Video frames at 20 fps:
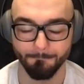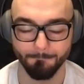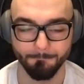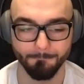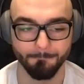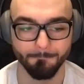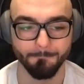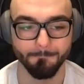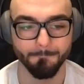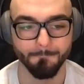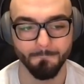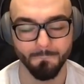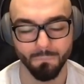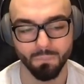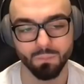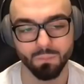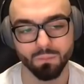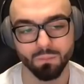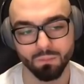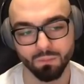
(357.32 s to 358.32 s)

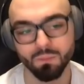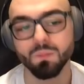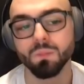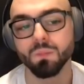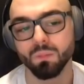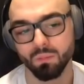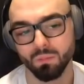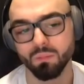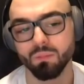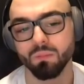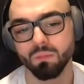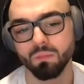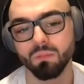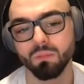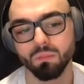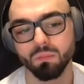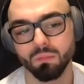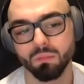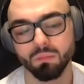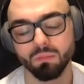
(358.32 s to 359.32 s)

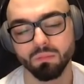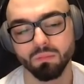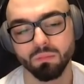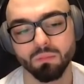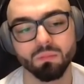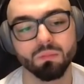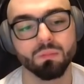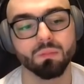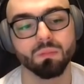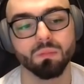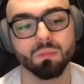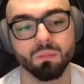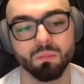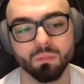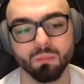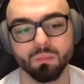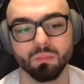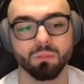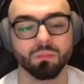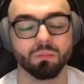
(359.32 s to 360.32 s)

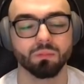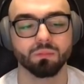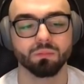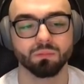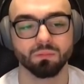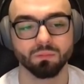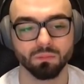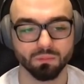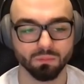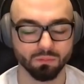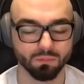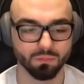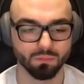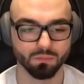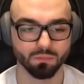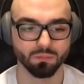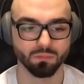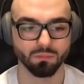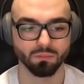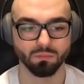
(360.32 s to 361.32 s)

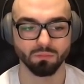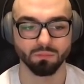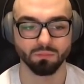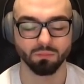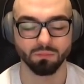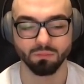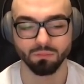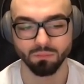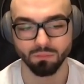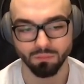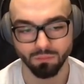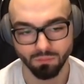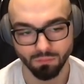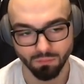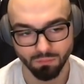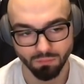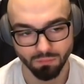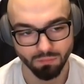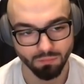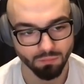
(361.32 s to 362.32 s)

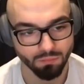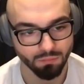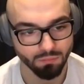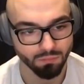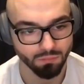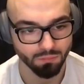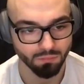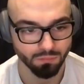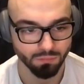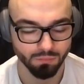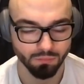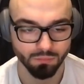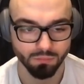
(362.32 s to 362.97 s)
This person isn't speaking.